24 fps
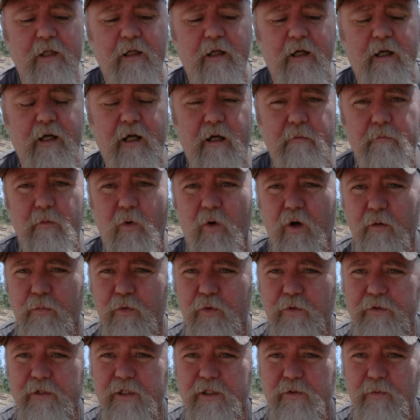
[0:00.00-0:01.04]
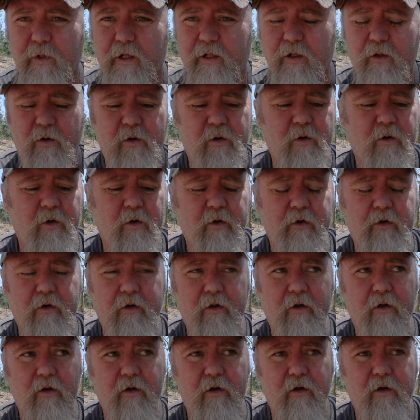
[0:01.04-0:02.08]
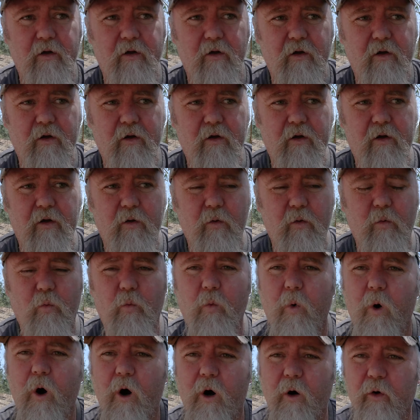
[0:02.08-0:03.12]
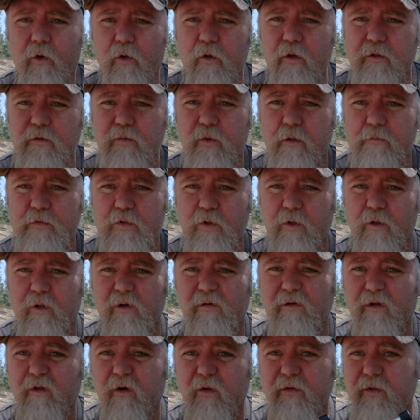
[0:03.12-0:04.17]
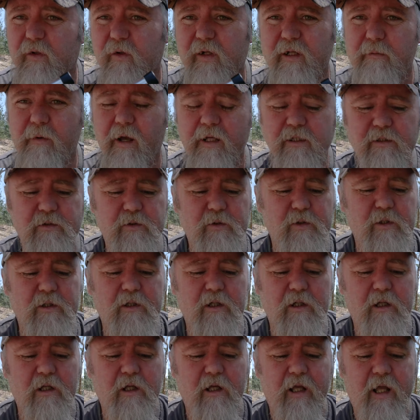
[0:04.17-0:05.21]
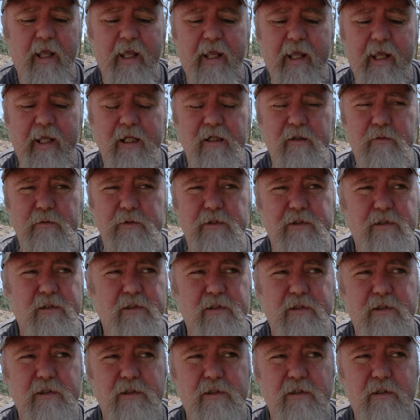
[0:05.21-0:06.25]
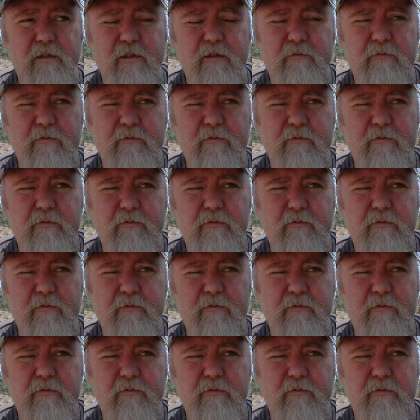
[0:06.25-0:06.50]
I bought this one on Wild Earth's website, on their eBay store, and it was, I think,